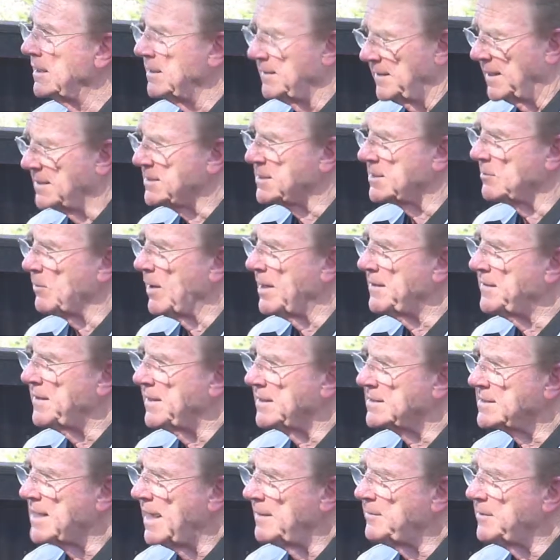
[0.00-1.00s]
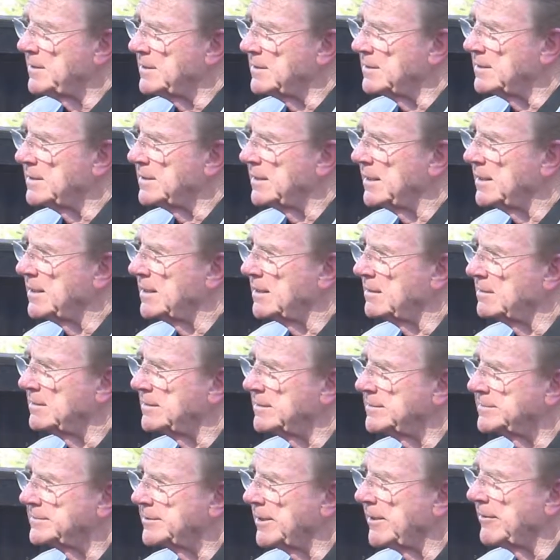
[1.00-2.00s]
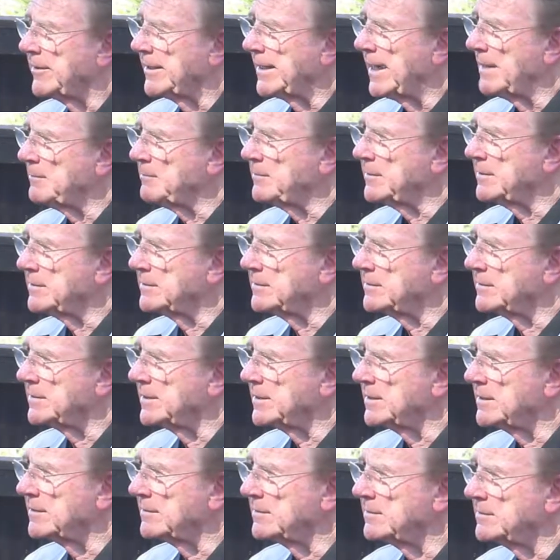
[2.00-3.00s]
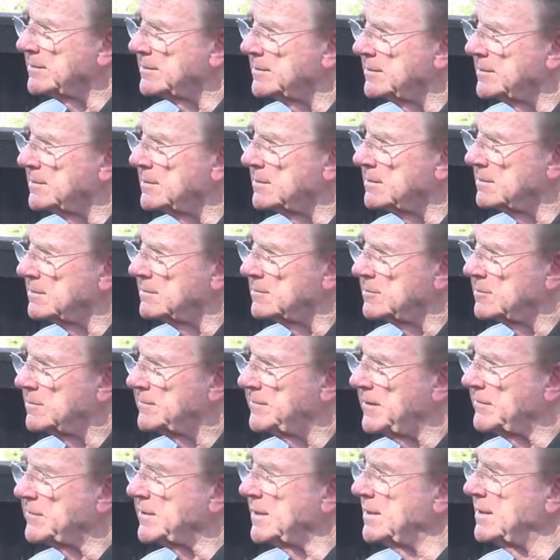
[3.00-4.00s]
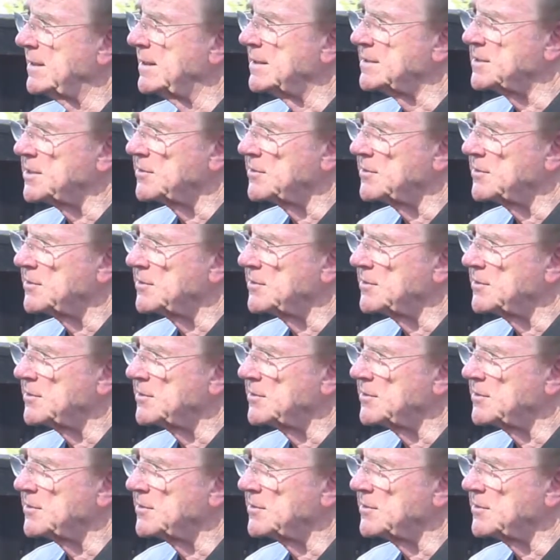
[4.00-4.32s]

Well, travel's been a lot of my work. I mean, I've covered uh, eight Olympic